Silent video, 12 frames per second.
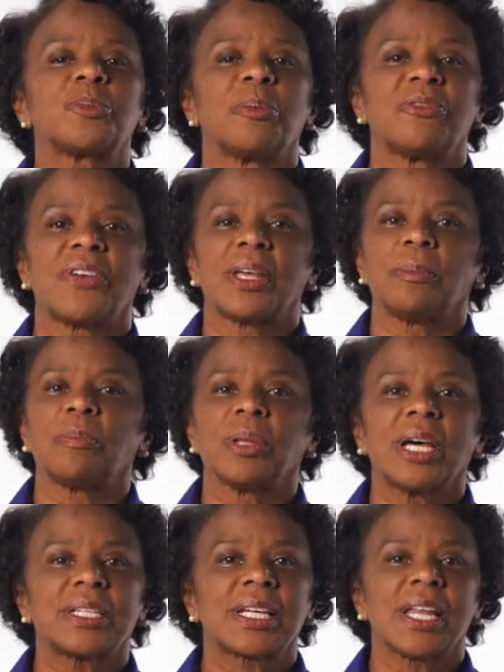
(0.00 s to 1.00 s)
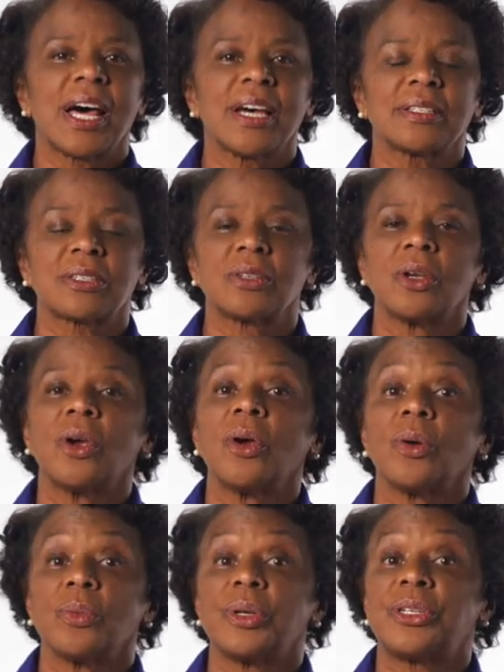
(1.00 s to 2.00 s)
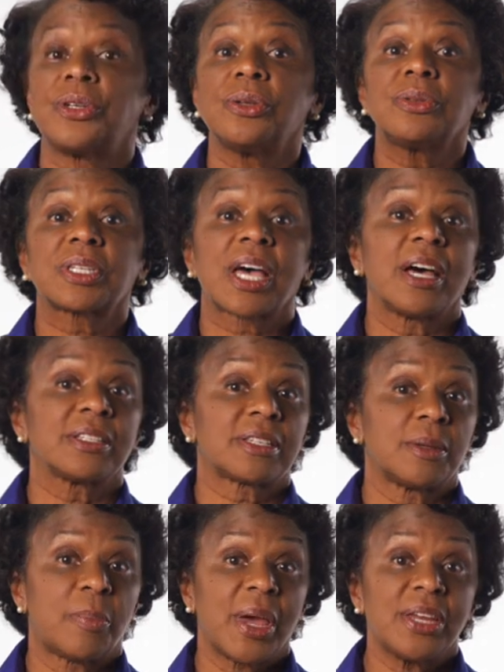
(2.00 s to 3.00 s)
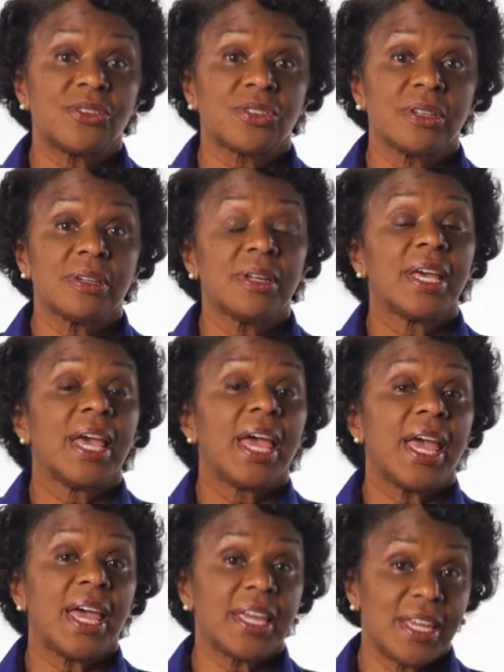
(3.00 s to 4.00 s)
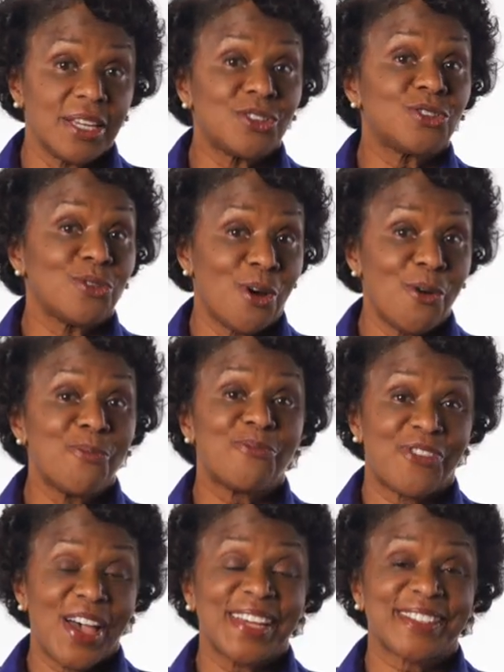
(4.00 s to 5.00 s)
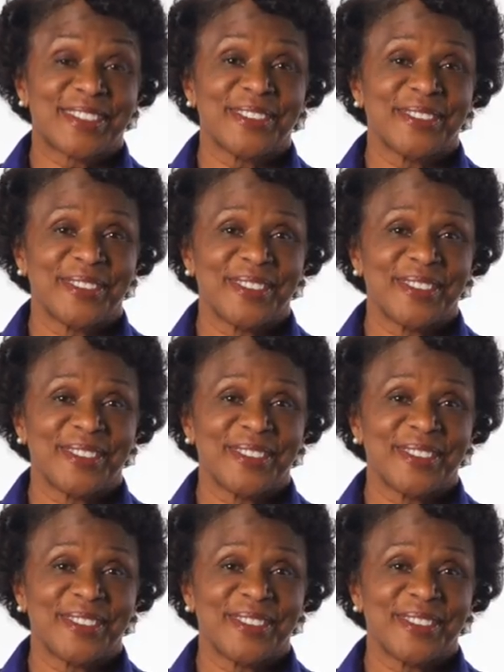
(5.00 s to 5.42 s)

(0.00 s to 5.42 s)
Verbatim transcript: prevent blood clots, reduce constipation, and get you home faster.